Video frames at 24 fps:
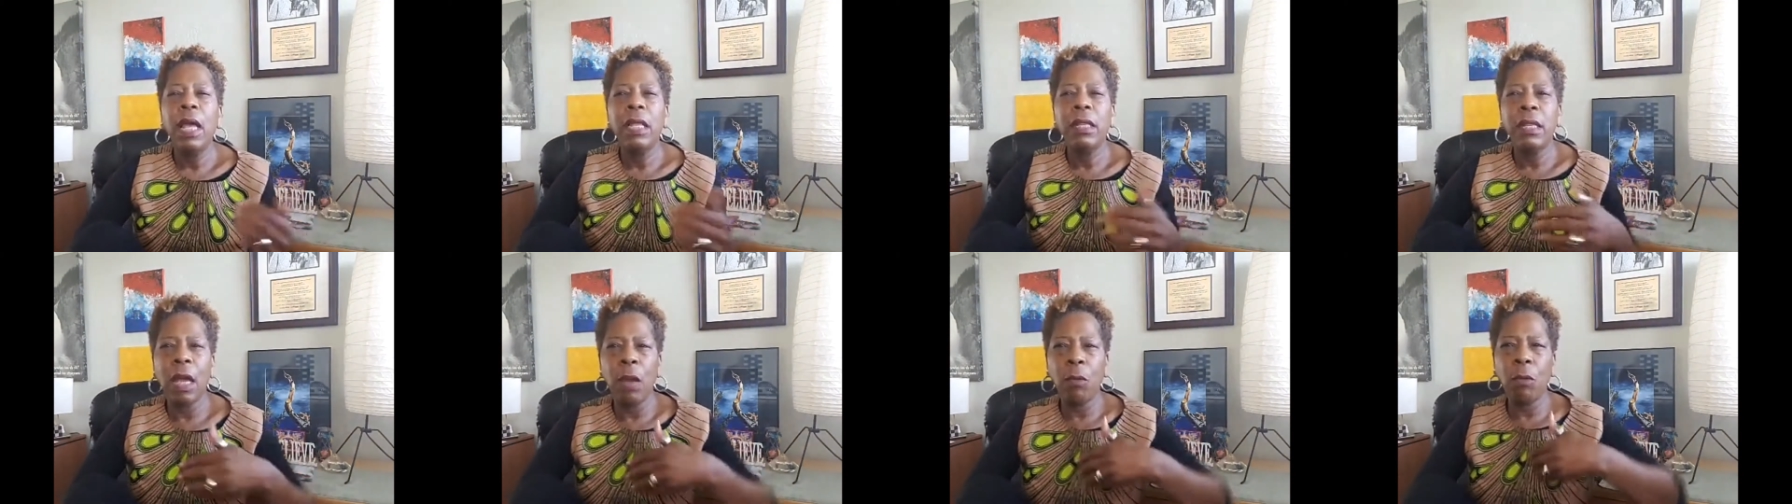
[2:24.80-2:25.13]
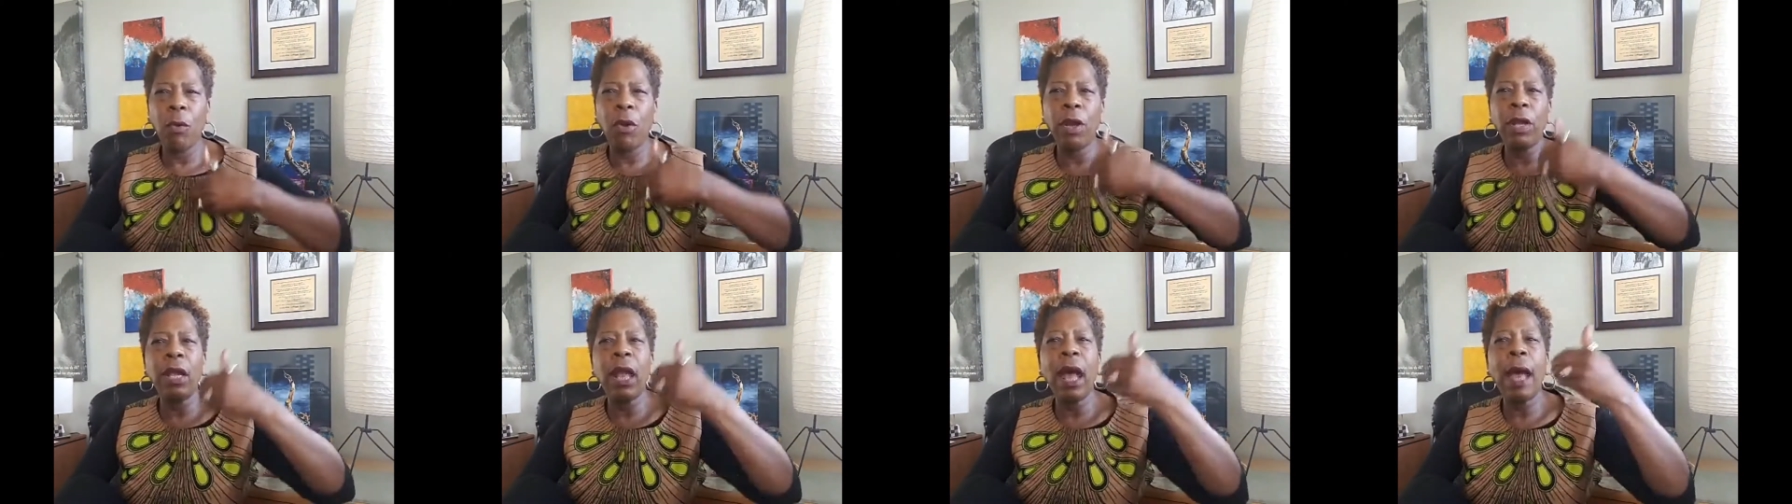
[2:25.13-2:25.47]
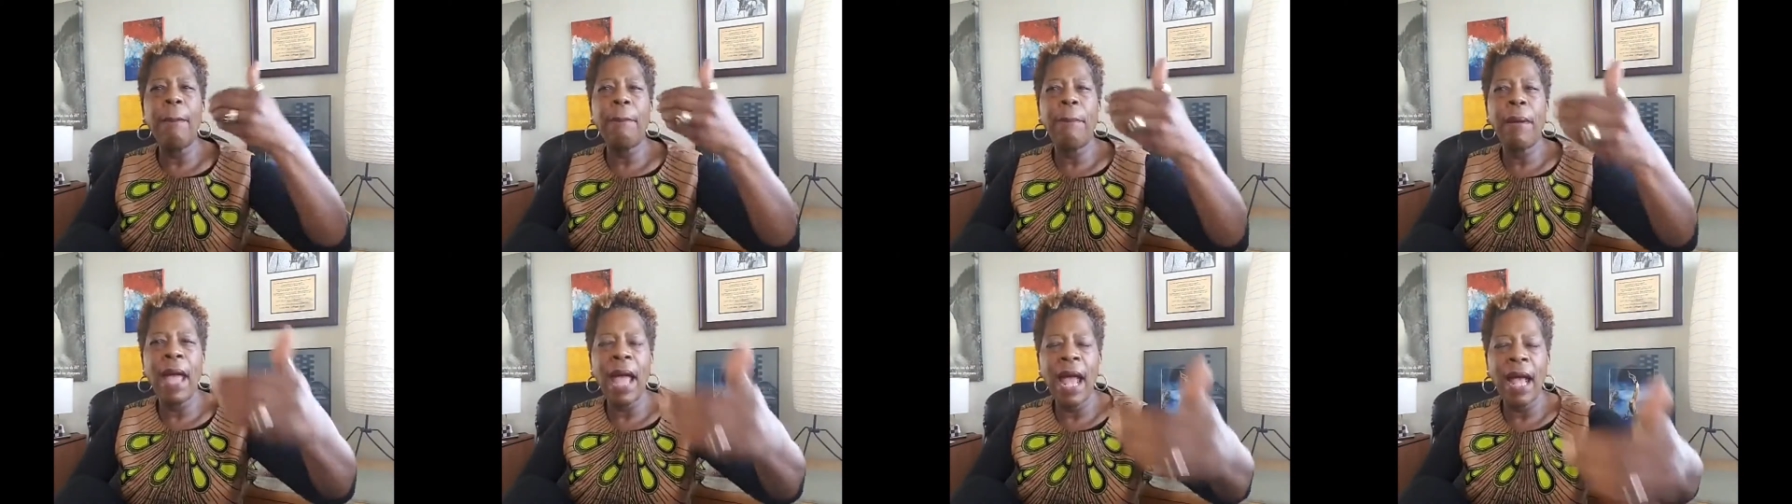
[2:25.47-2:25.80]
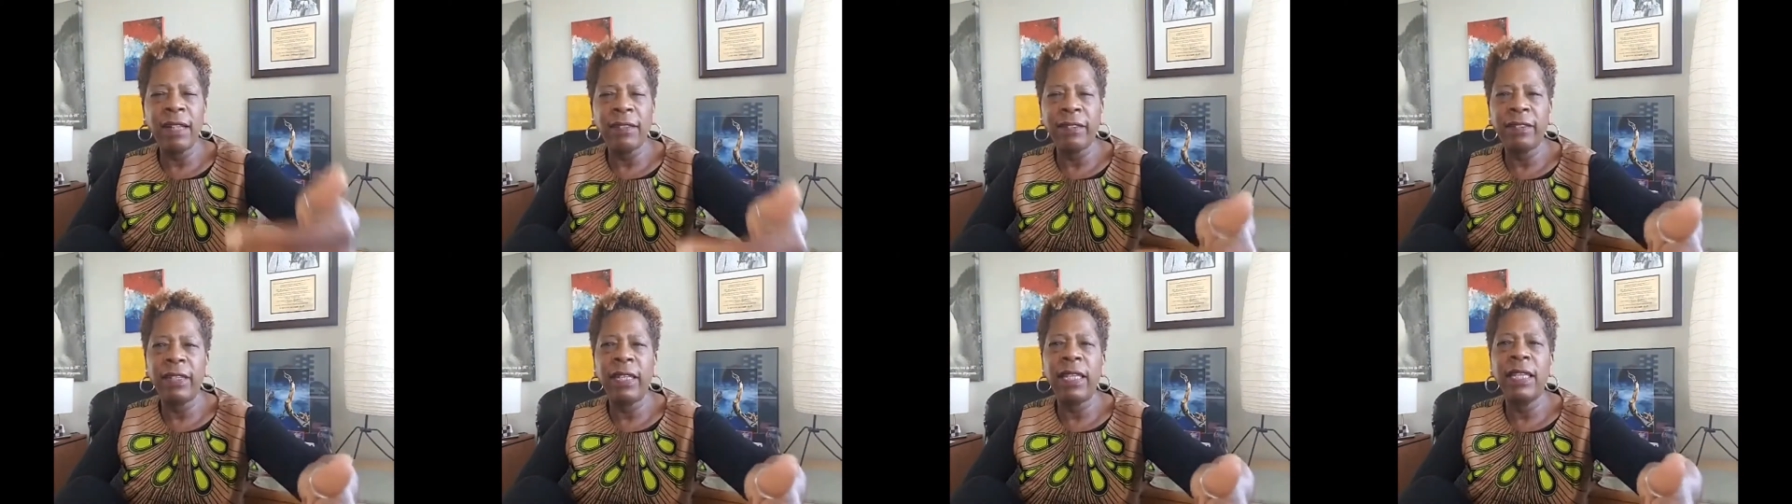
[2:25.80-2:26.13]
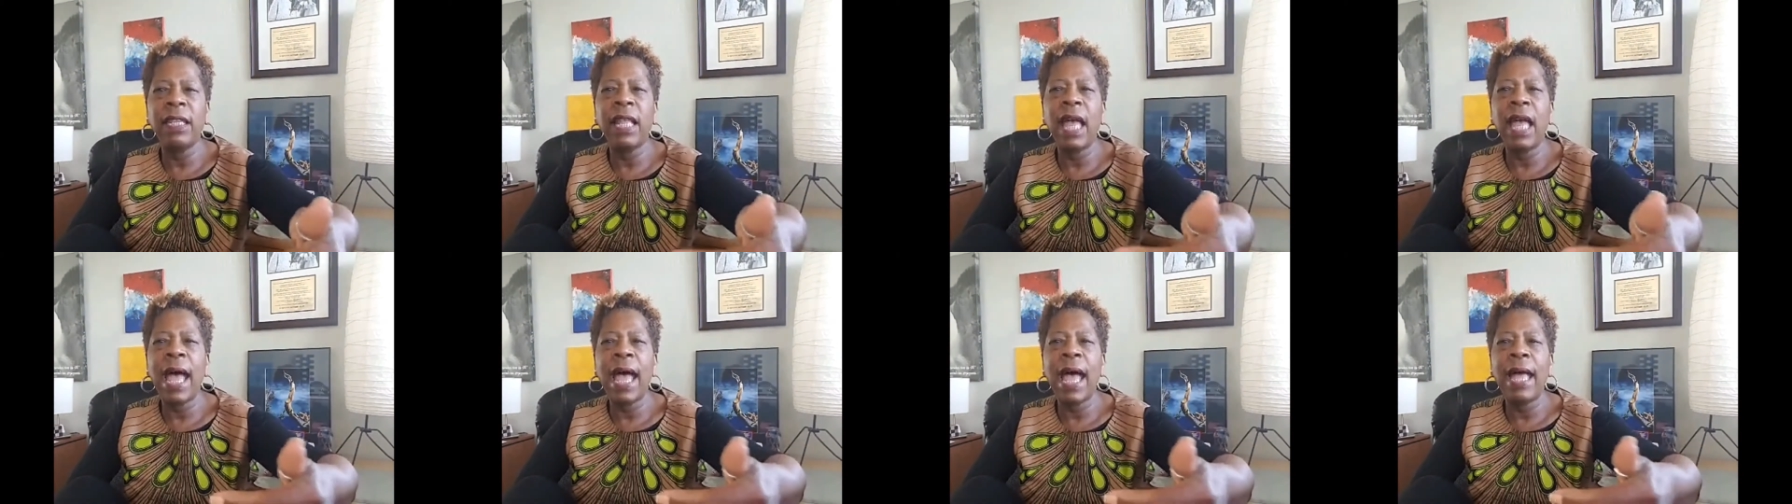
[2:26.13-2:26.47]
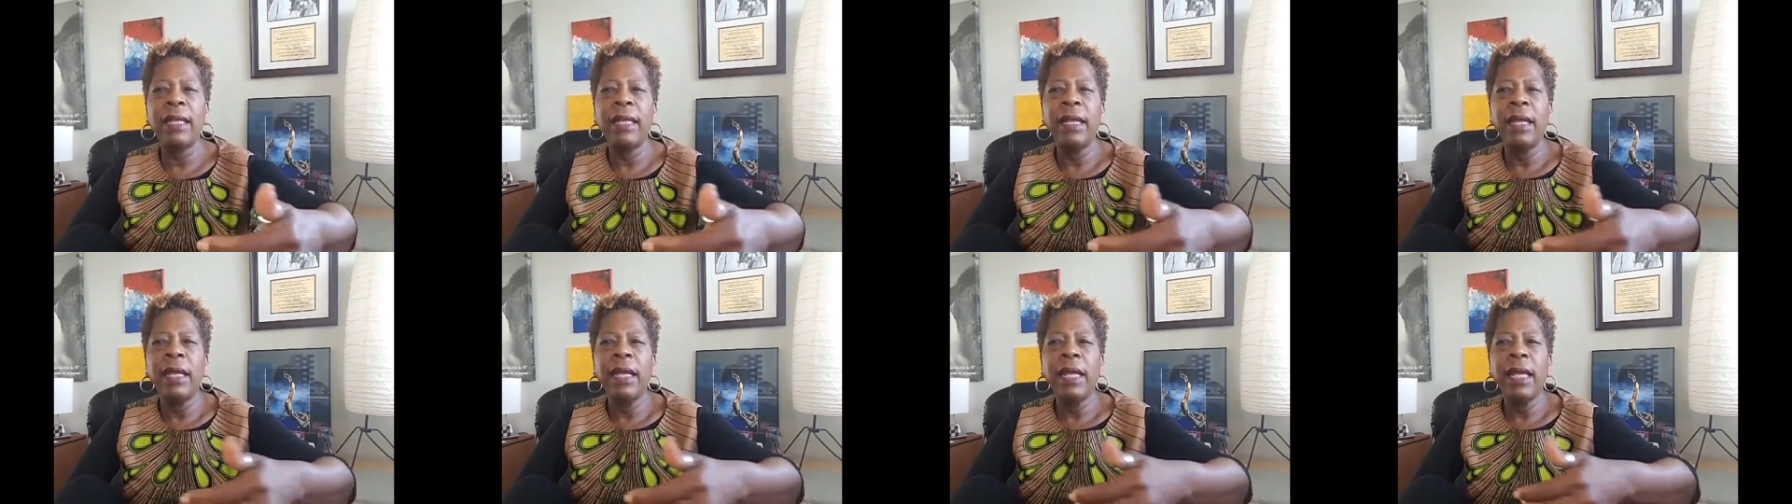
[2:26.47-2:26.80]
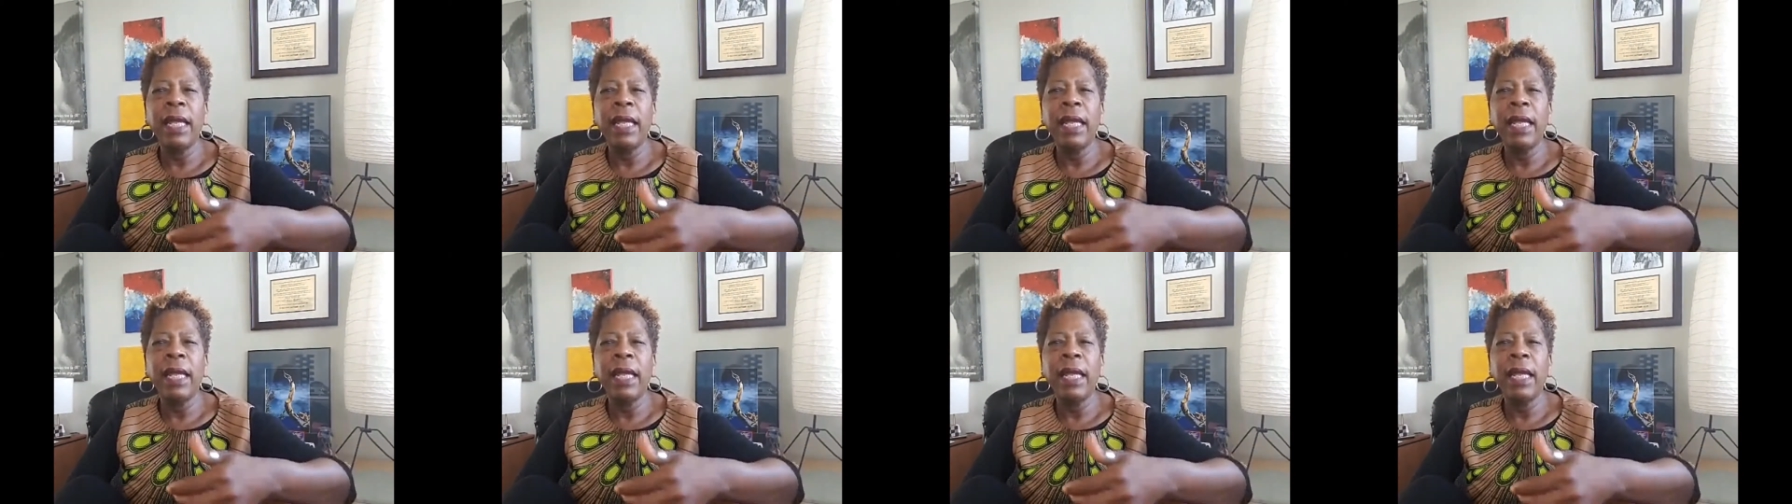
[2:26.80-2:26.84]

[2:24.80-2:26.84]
that we're not passing that